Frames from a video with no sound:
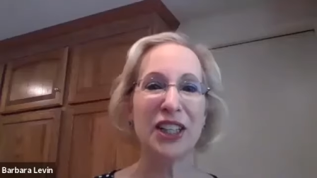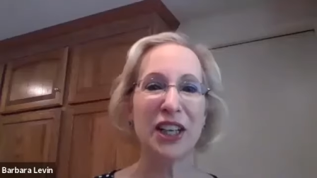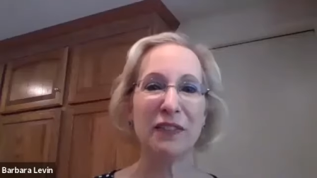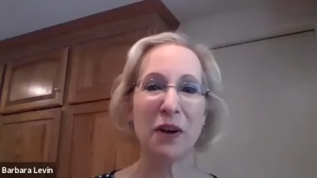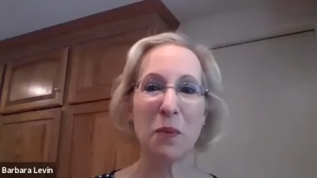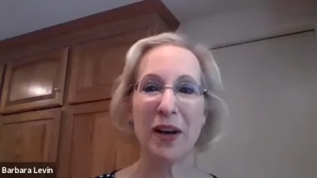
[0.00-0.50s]

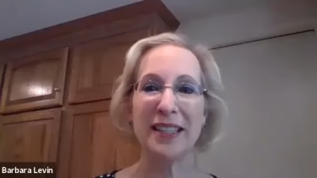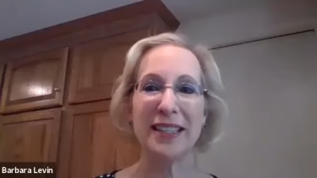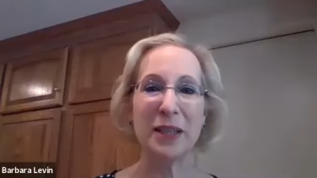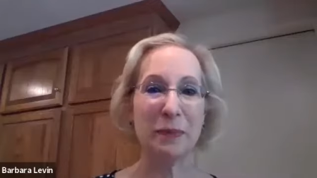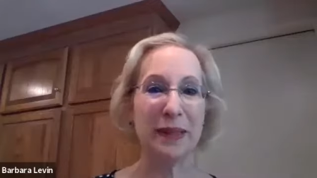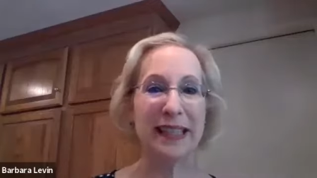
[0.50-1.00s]
everyone
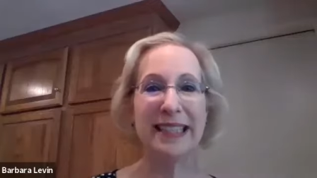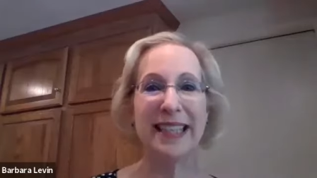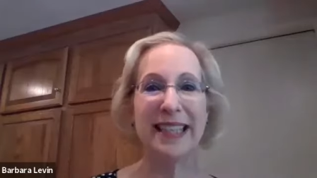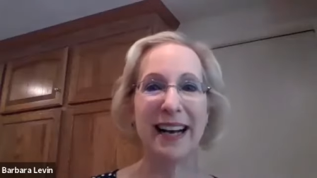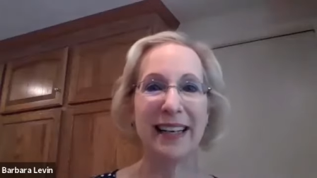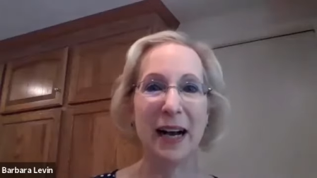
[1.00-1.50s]
to please
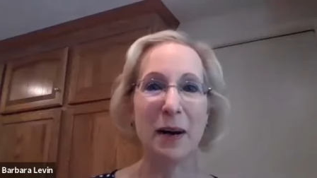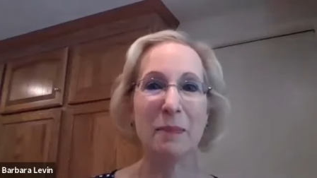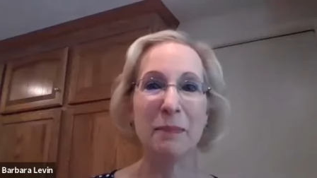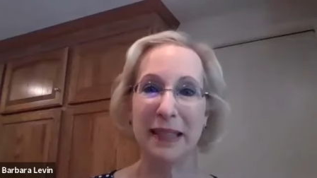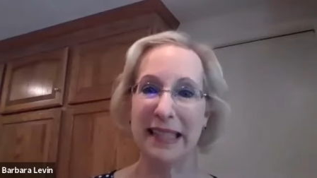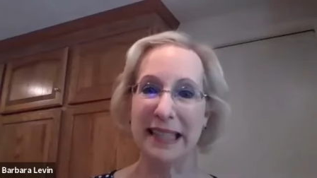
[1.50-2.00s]
sign up.
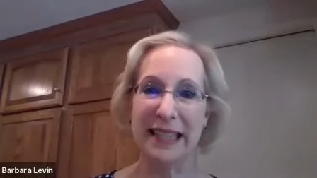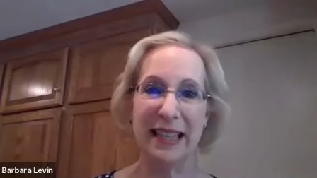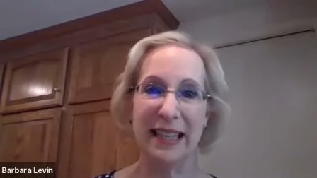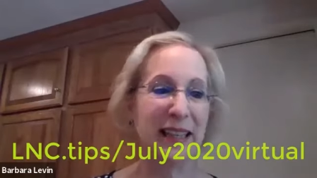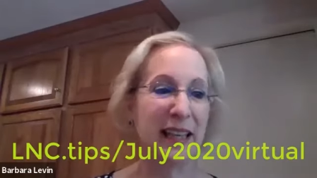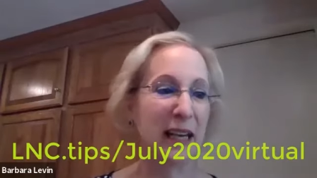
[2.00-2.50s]
Please see
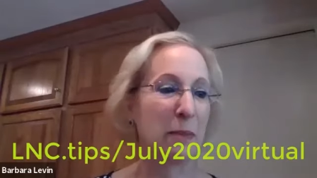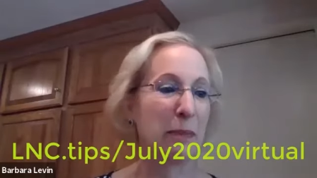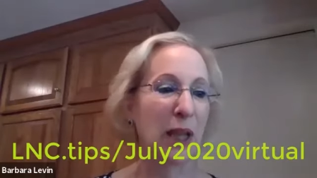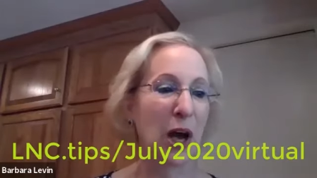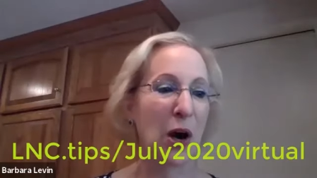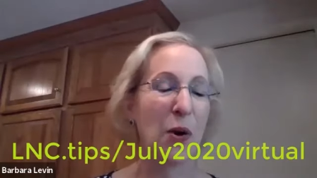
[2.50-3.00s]
the link
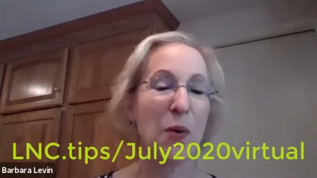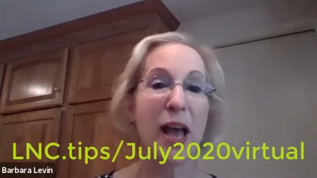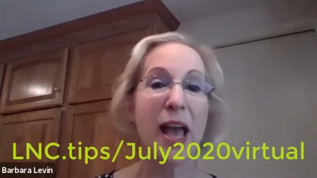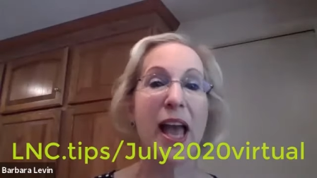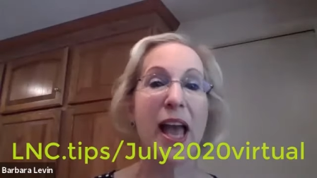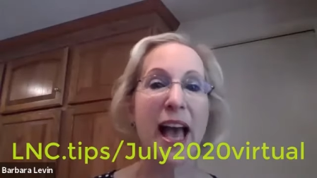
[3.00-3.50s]
below,
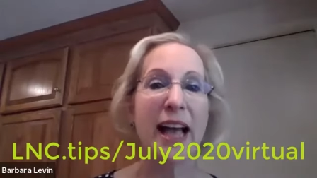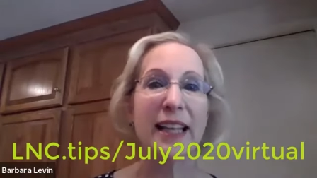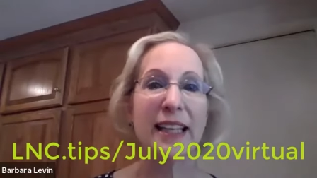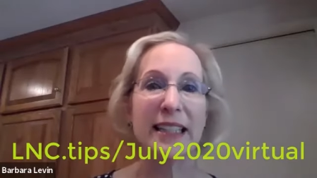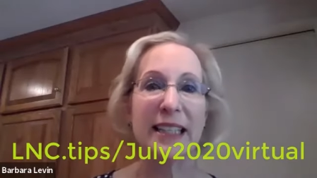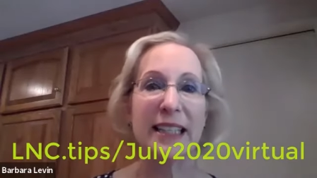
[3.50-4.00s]

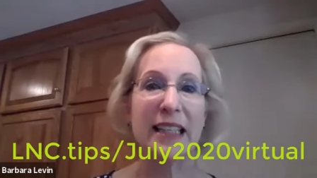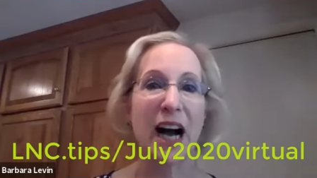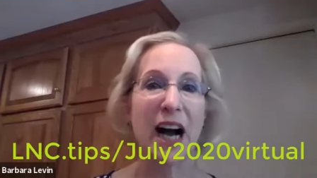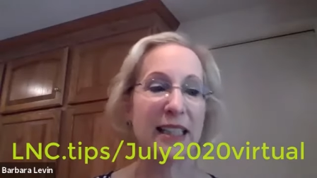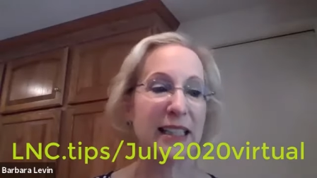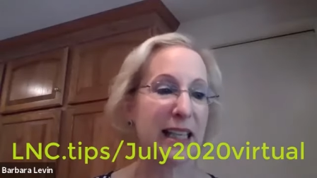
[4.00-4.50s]

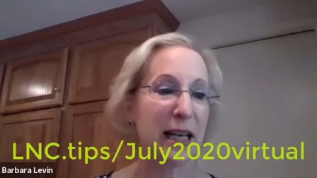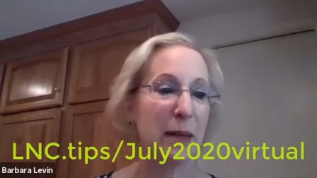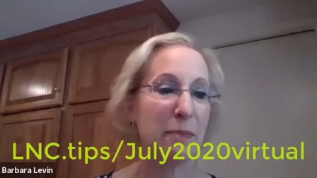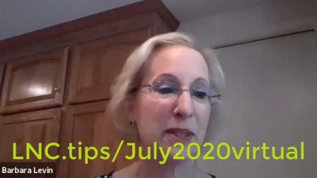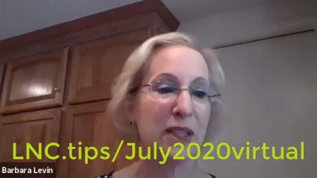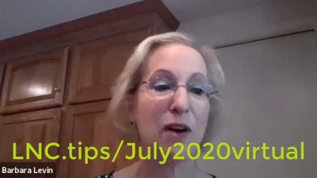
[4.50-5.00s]

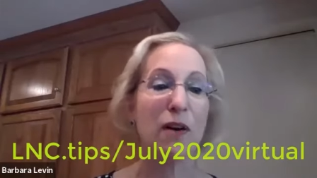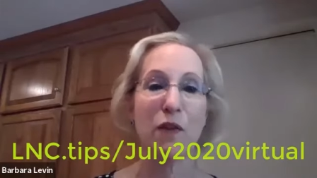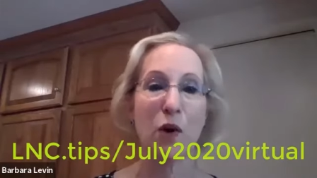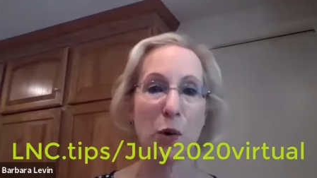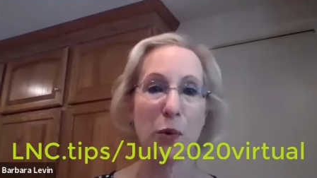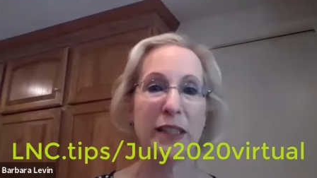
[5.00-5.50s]
lnc.tips
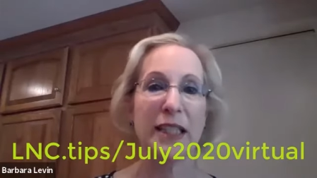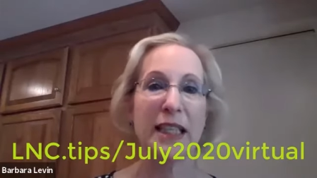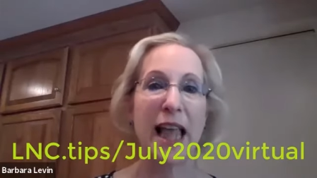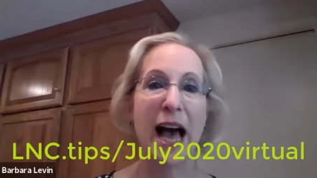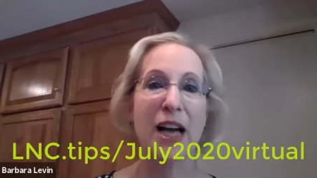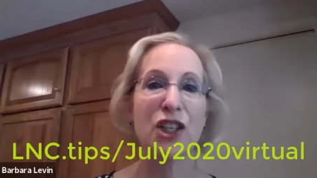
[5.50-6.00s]
forward
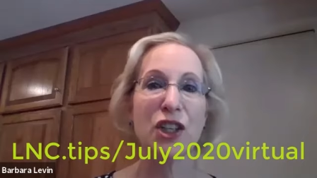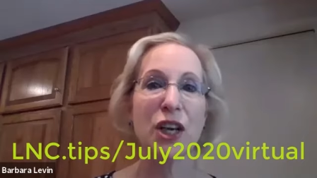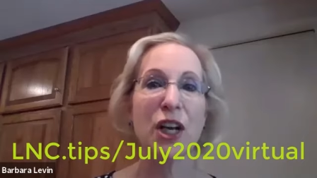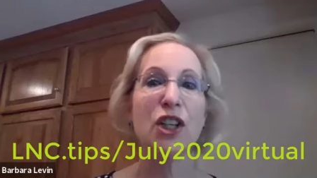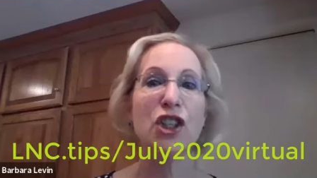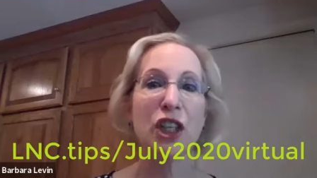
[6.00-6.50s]
slash
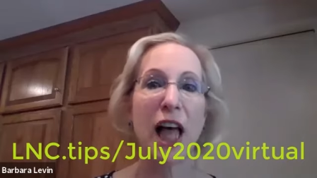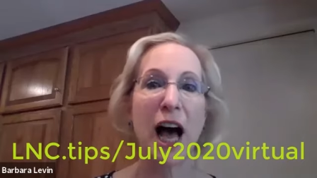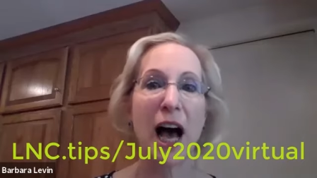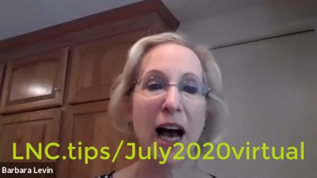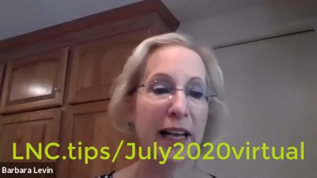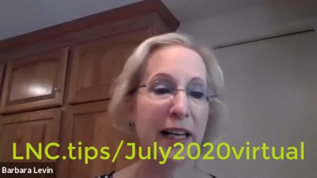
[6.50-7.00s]

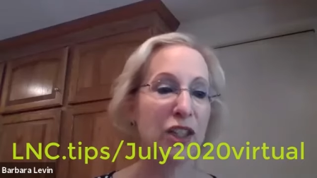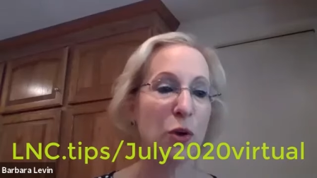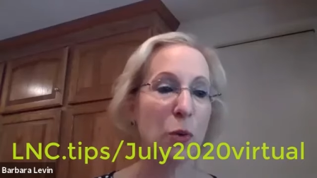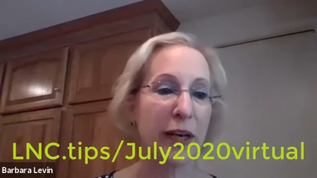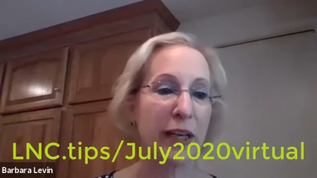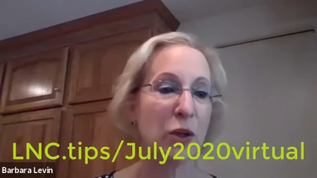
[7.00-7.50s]
July
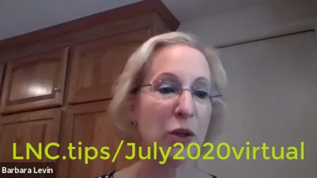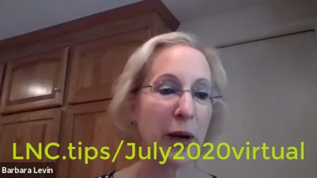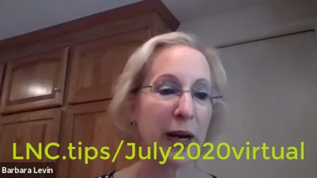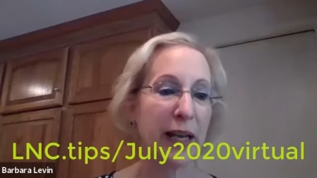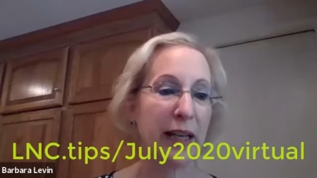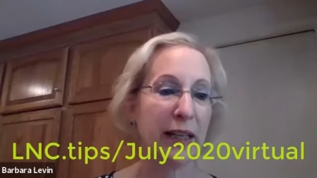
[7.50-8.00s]

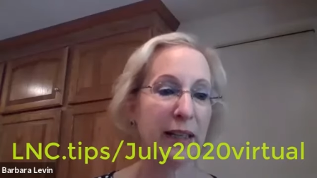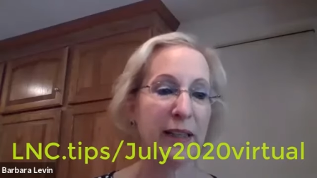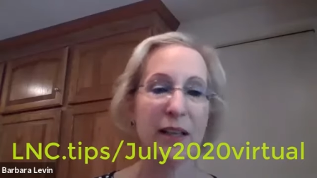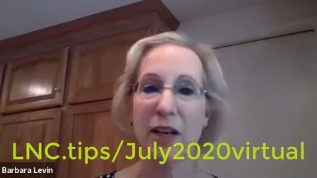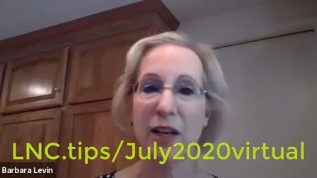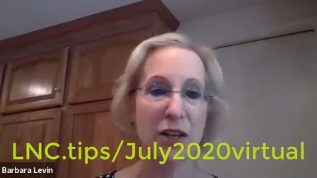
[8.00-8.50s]
2020.
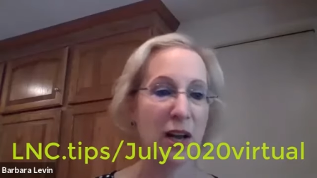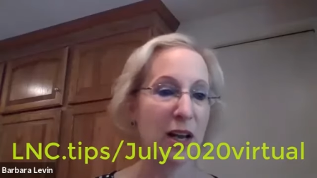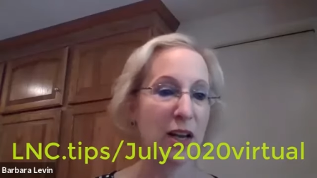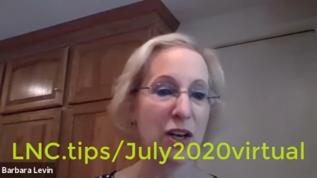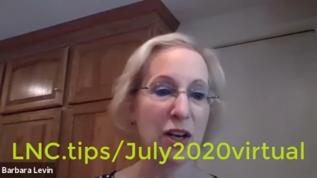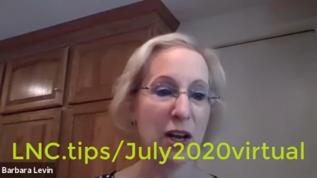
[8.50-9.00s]

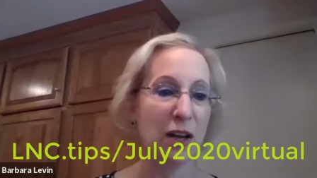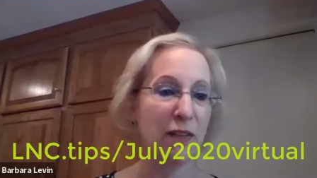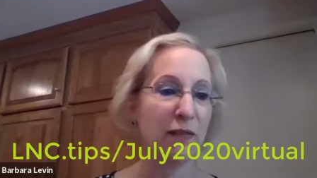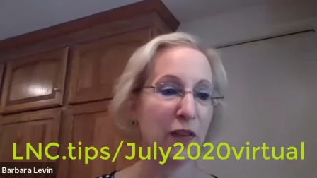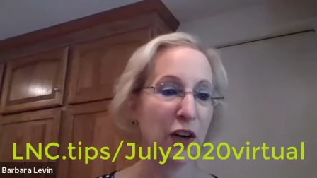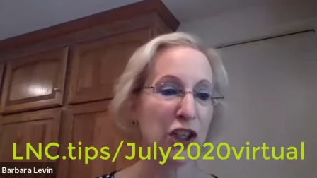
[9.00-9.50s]

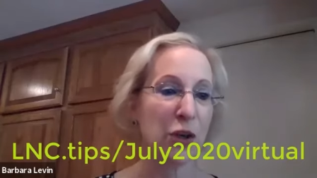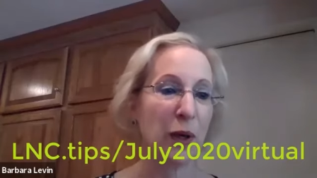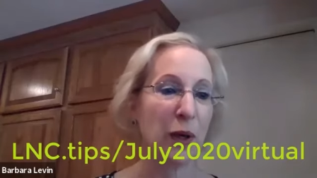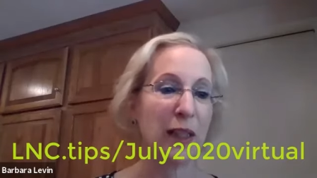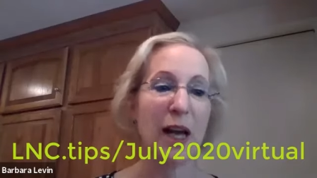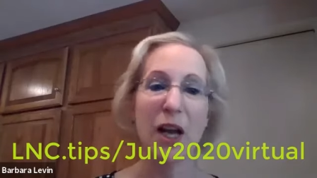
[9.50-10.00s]

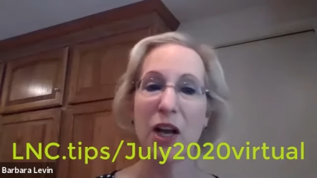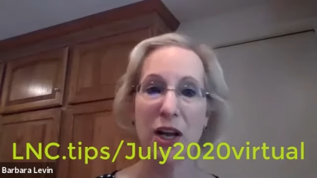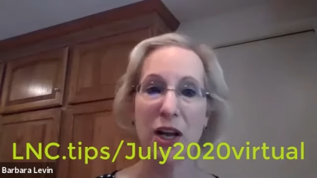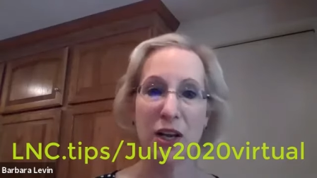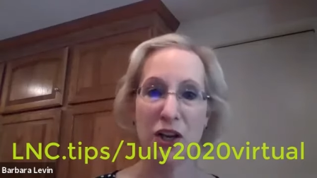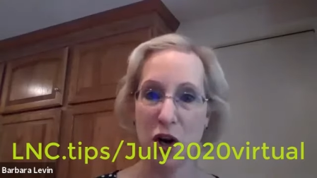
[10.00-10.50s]
Virtual,
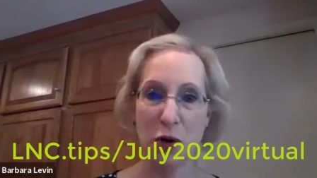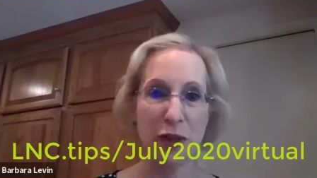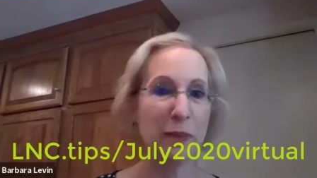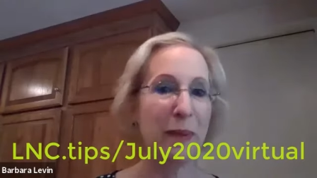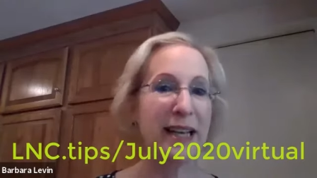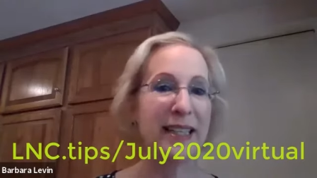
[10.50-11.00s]
no
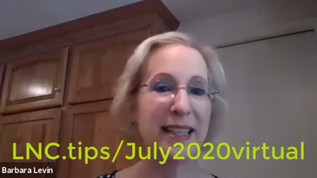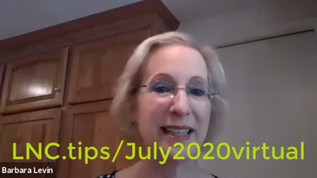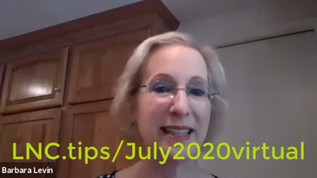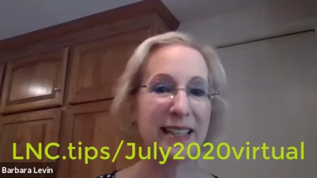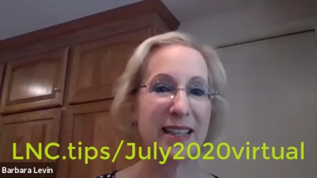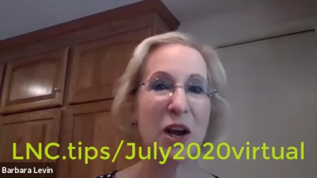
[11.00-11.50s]

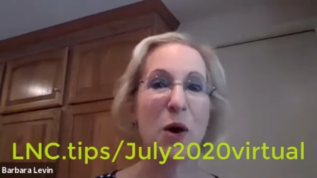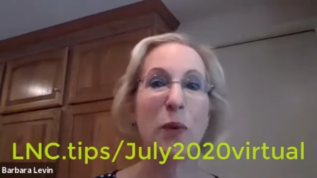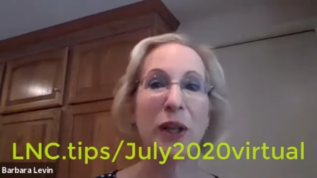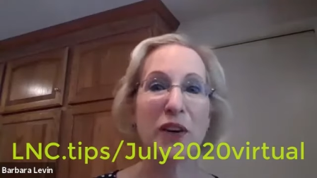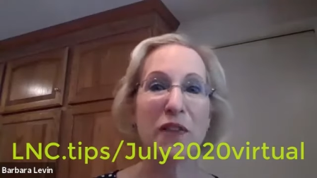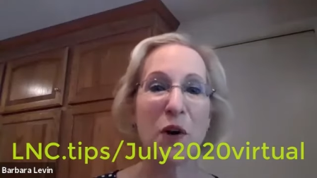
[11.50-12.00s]
spaces. We
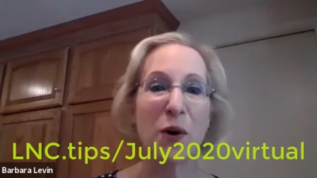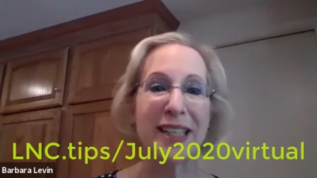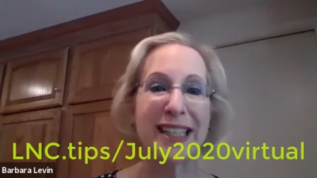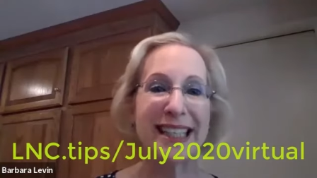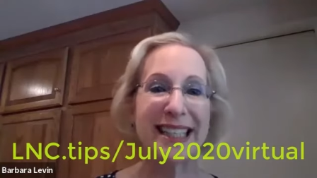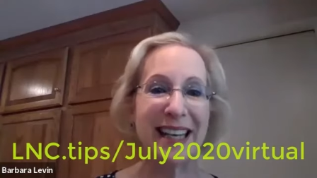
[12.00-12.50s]
look forward
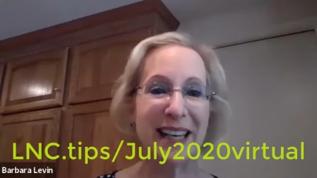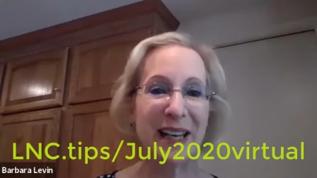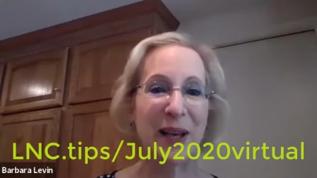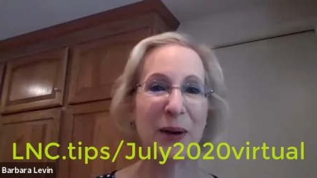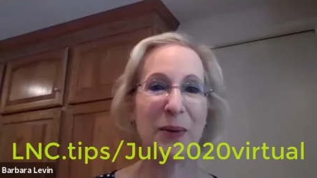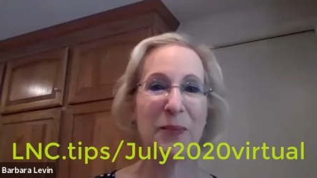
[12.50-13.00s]
to seeing
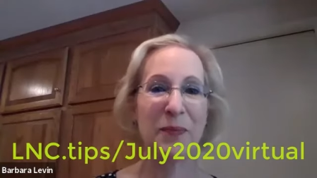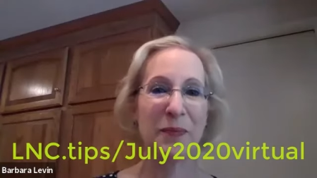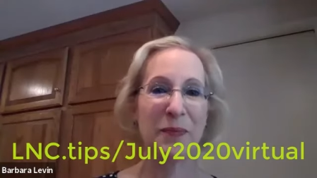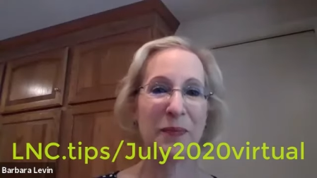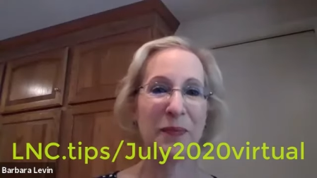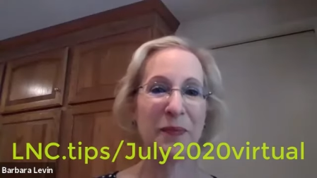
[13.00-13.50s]
you.
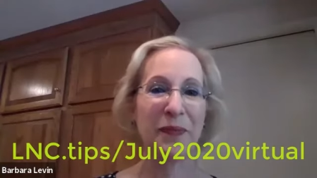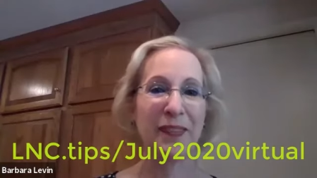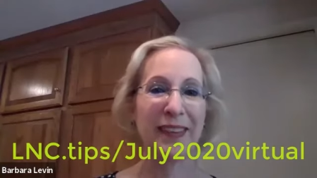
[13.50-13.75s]
See